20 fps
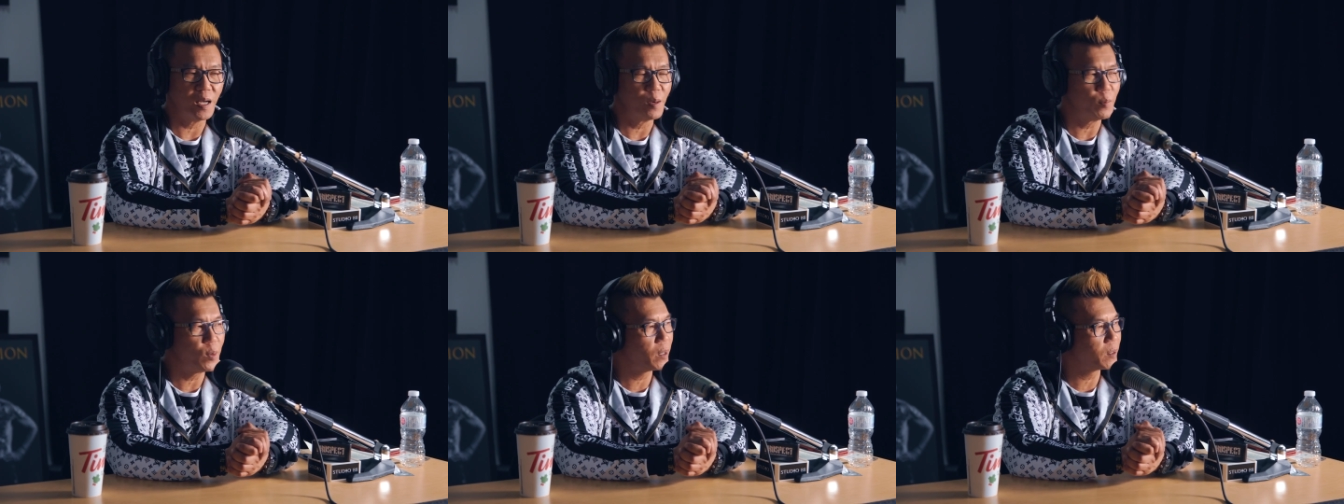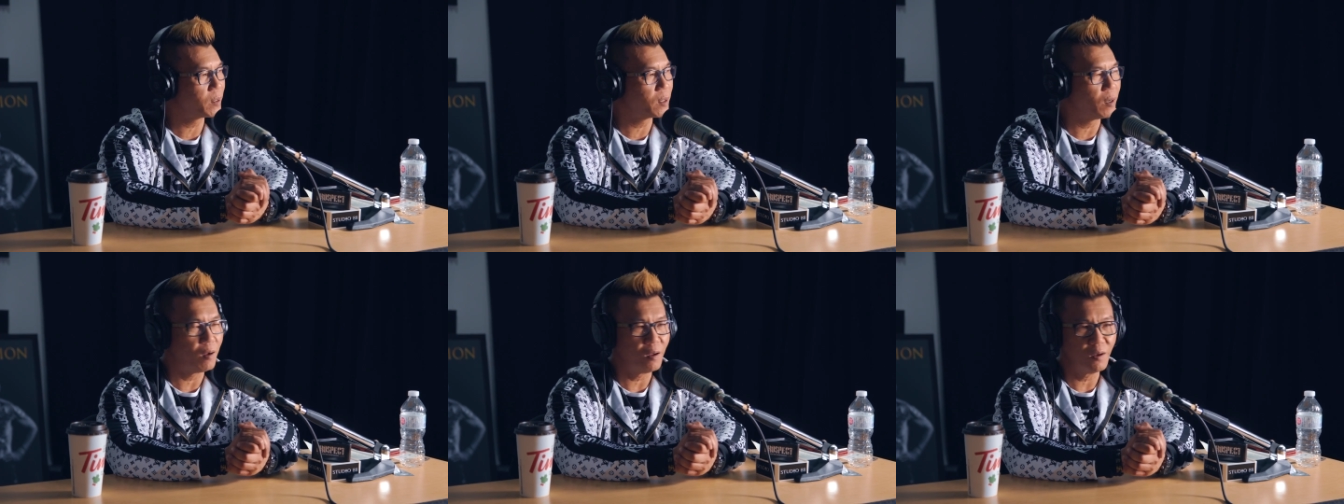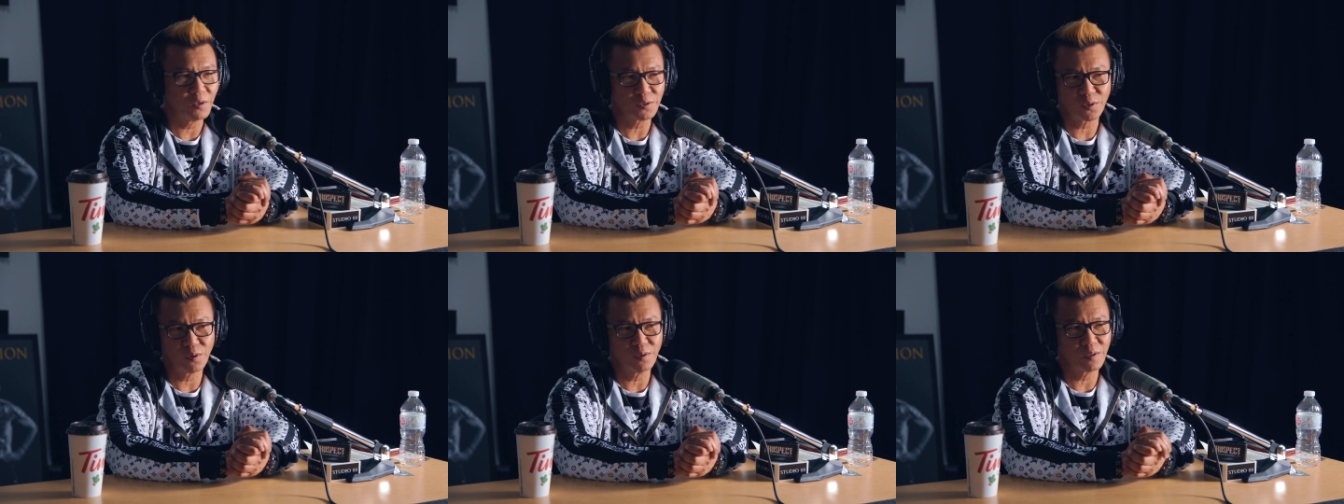I'm on
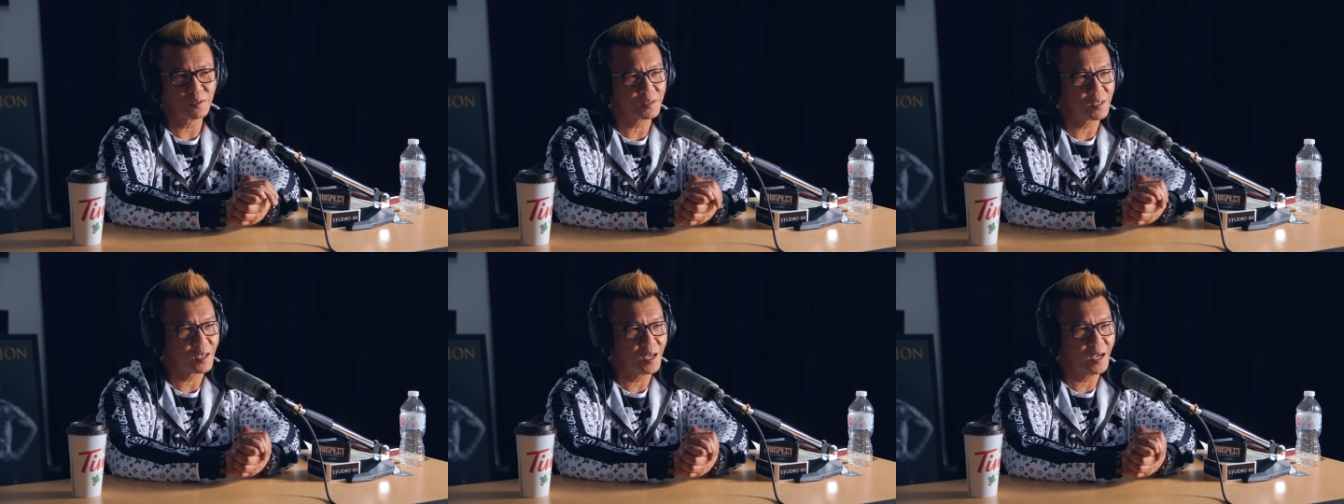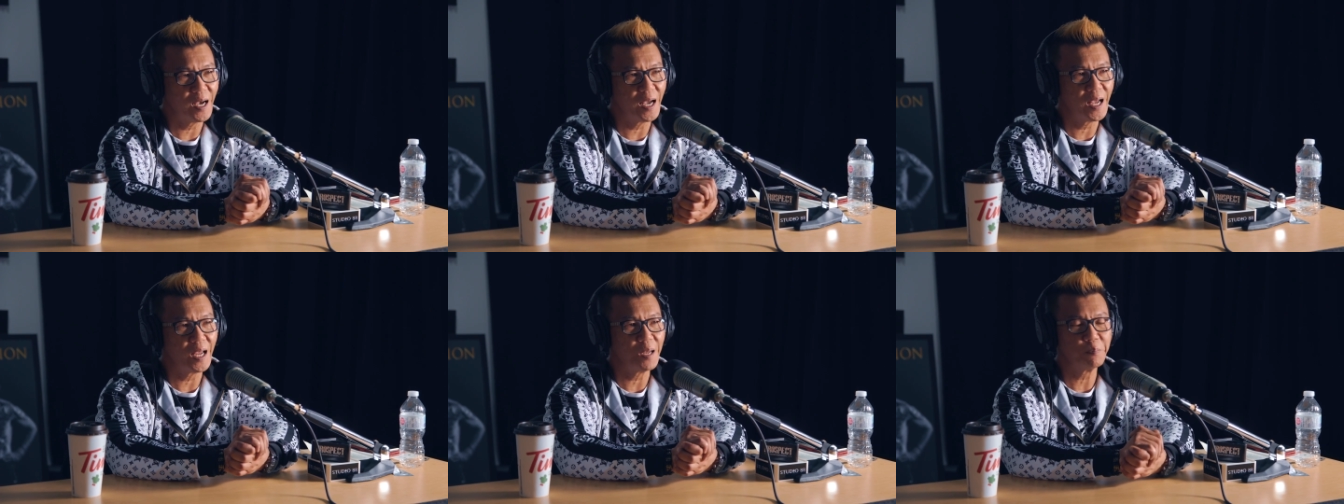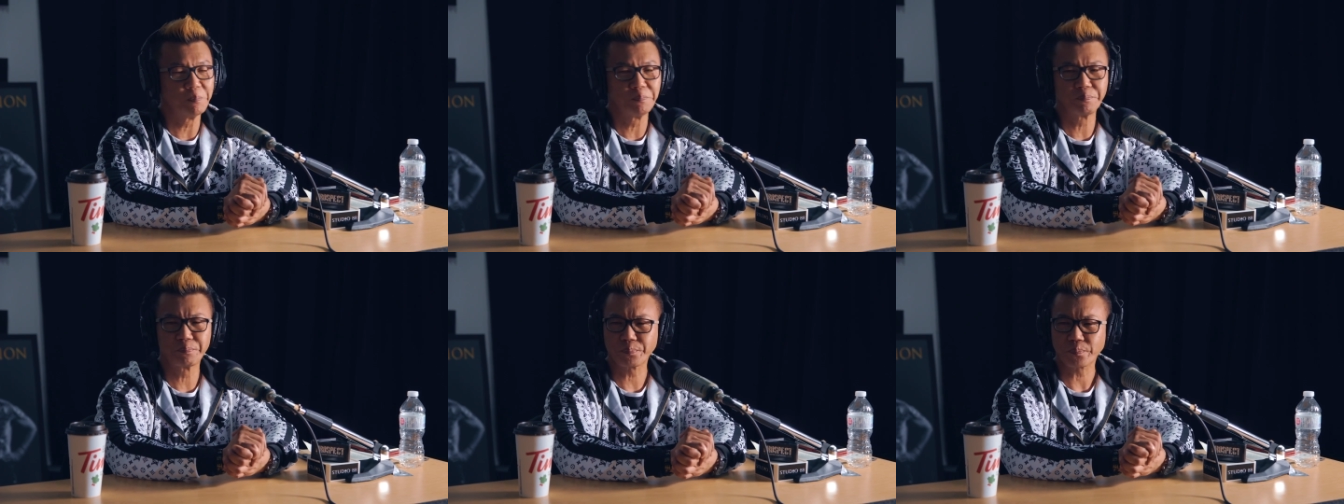calls all the
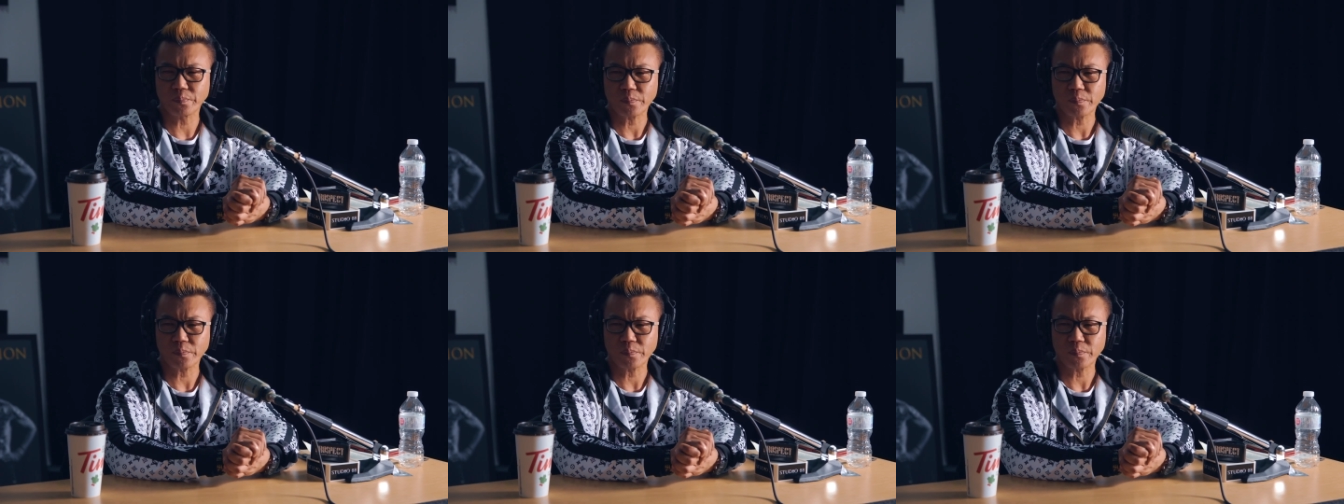time.